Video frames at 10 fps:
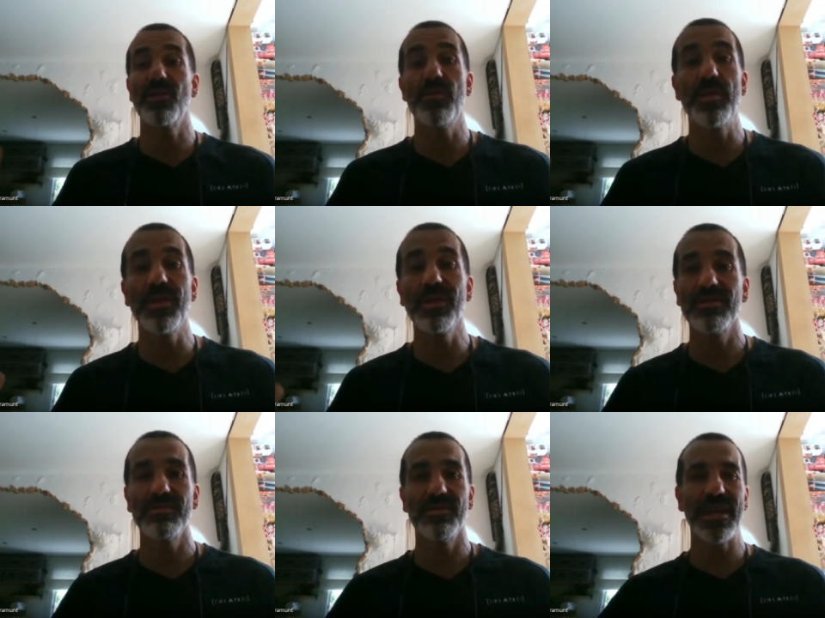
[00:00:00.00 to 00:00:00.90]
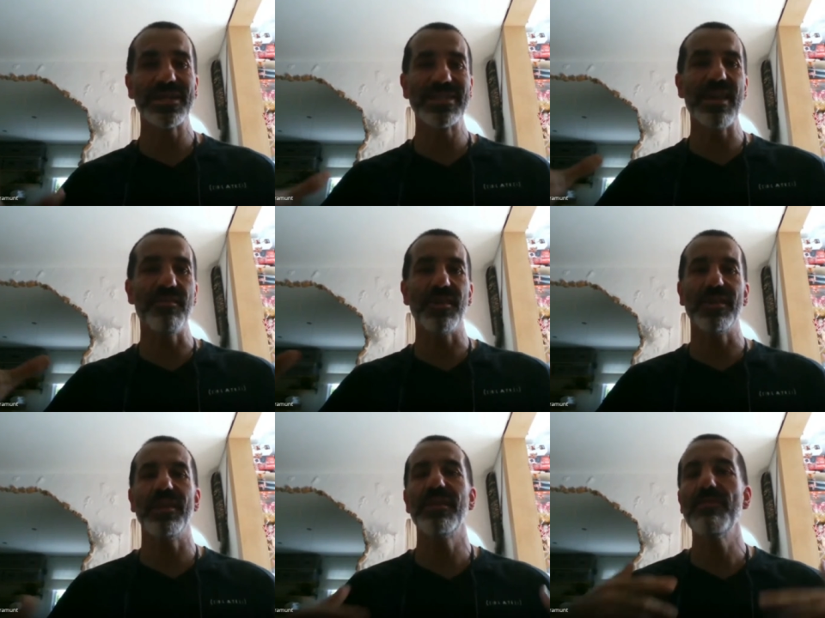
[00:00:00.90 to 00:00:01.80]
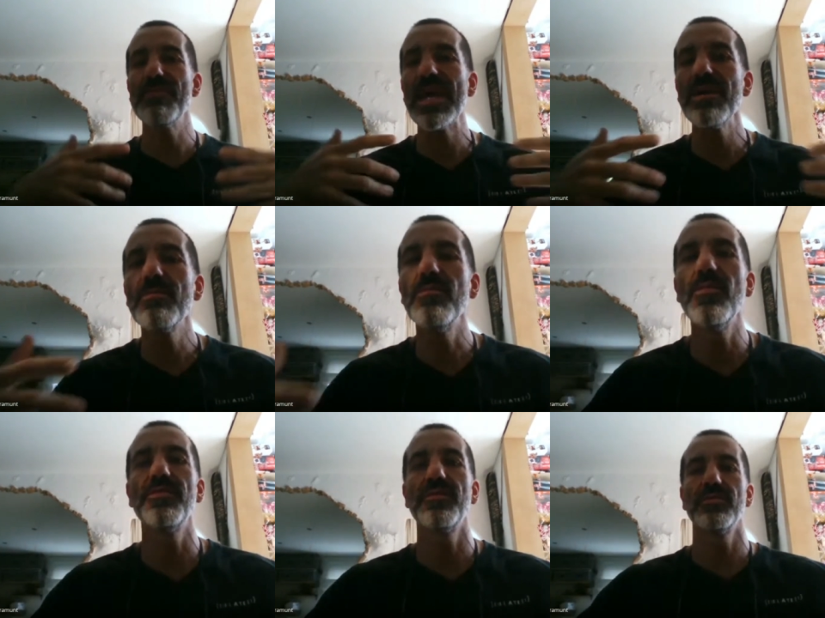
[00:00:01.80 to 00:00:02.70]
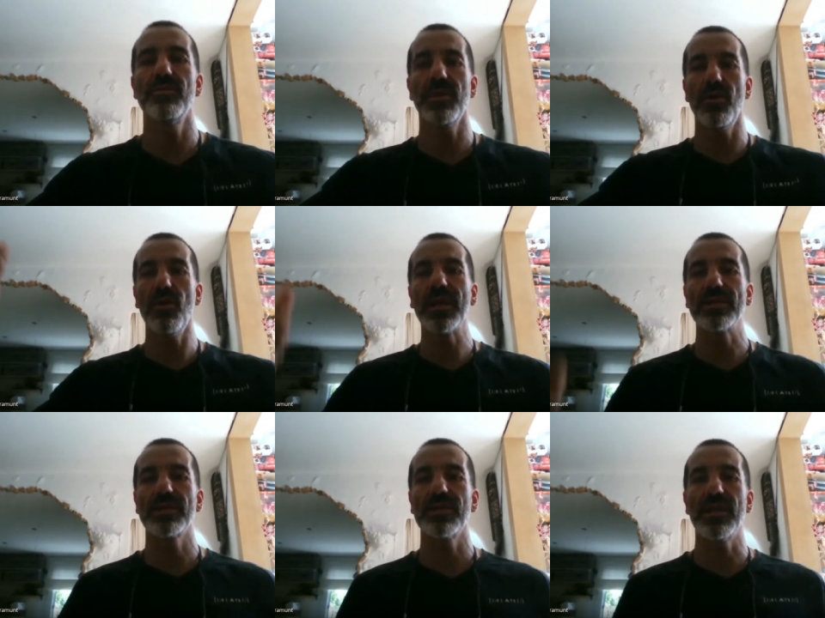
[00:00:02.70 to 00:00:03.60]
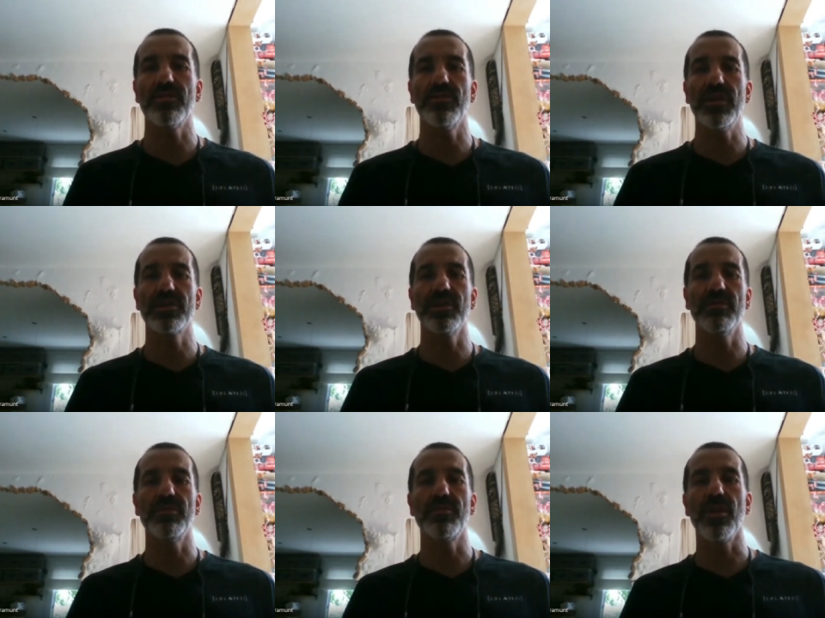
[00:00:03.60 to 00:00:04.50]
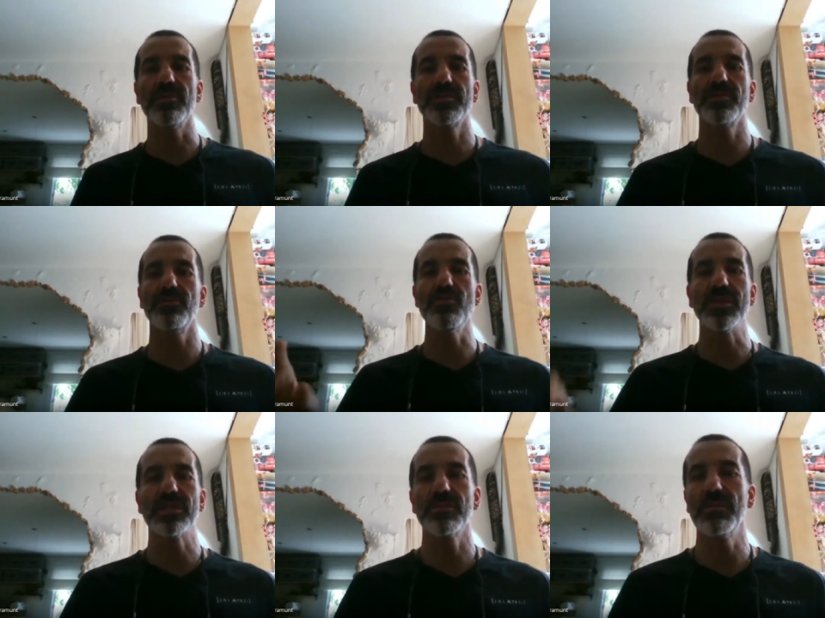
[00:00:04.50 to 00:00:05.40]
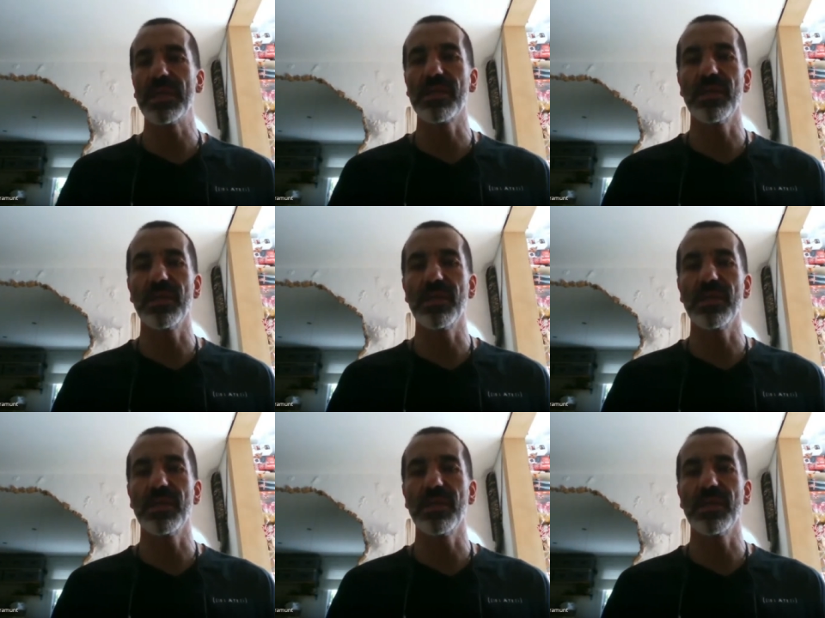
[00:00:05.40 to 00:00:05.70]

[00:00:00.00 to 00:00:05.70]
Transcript: no people, they are safe, and then they may move to the lowlands and create some problems to humans. But